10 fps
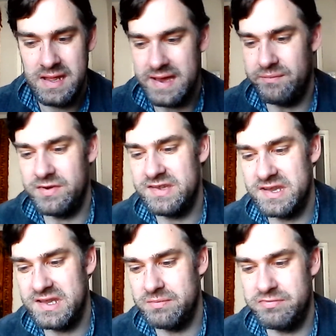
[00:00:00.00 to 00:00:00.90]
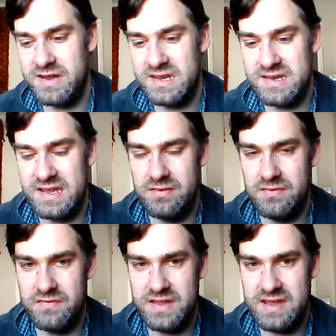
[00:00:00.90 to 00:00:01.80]
and we see the breakdown
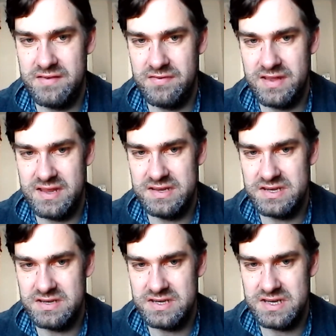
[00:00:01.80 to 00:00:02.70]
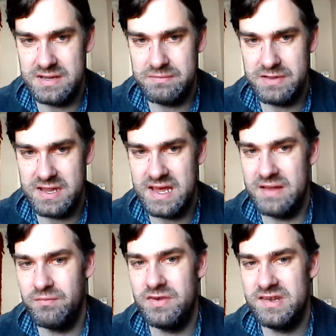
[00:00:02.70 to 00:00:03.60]
of their relationship,
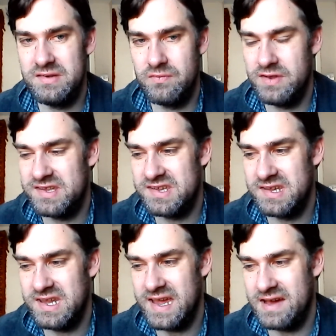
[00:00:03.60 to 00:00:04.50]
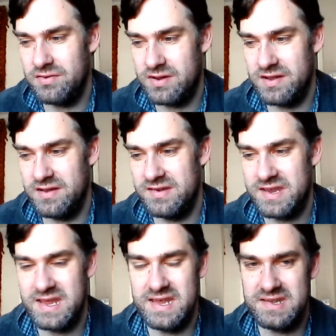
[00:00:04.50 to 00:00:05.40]
and we see how close
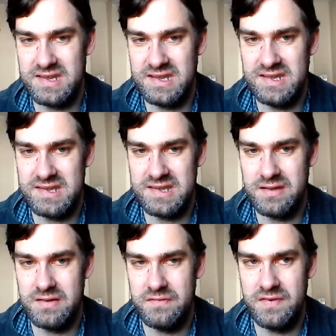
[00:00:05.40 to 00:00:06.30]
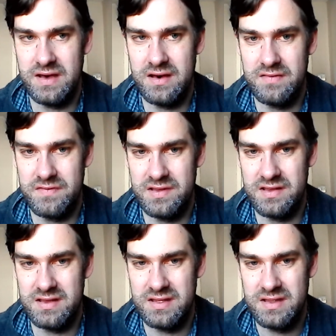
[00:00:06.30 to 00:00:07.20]
Cassie is to the
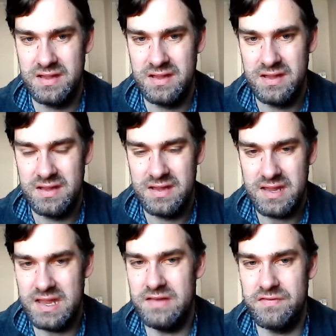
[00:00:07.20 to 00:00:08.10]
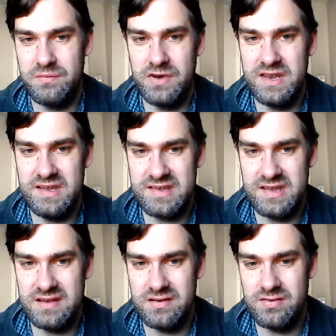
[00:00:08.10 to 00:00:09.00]
father, even when he's
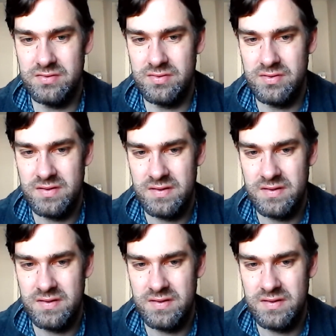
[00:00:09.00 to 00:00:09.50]
ill,